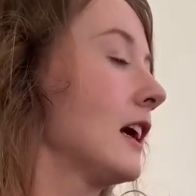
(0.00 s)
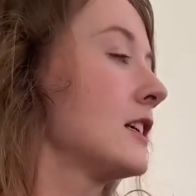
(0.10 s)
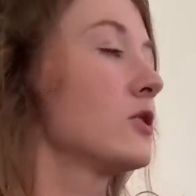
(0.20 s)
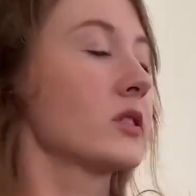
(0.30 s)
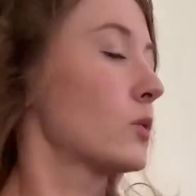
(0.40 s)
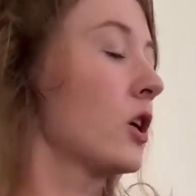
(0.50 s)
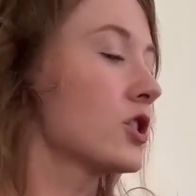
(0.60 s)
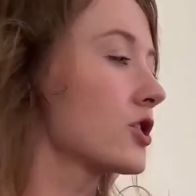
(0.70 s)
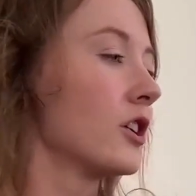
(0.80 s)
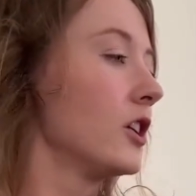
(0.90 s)
I didn't do a
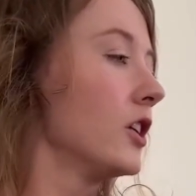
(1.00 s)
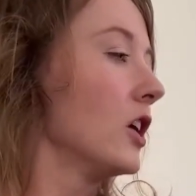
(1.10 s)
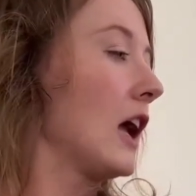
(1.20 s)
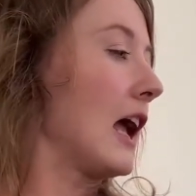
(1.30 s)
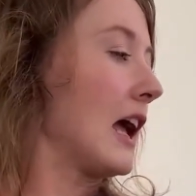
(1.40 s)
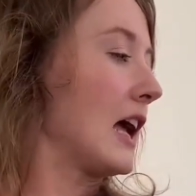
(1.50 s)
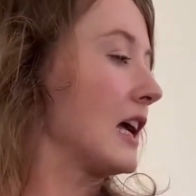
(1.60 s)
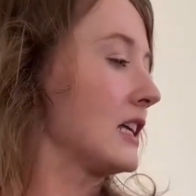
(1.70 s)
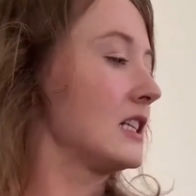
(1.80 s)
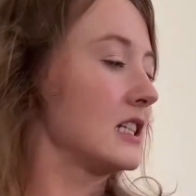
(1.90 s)
swatch,
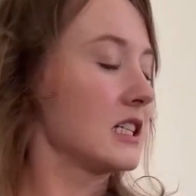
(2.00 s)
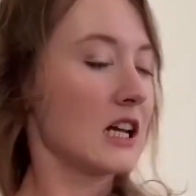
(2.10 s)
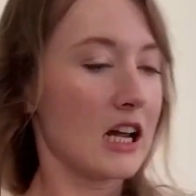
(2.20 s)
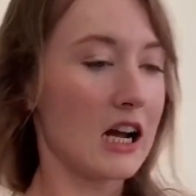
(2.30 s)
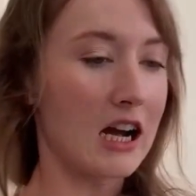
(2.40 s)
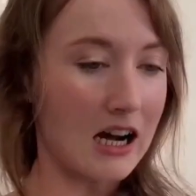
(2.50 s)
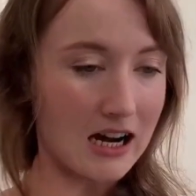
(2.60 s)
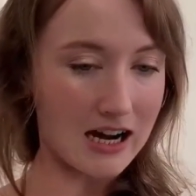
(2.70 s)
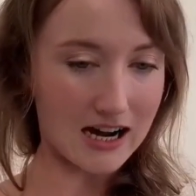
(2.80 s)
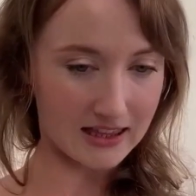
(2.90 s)
and
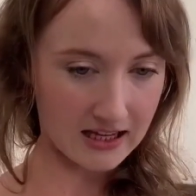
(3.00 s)
I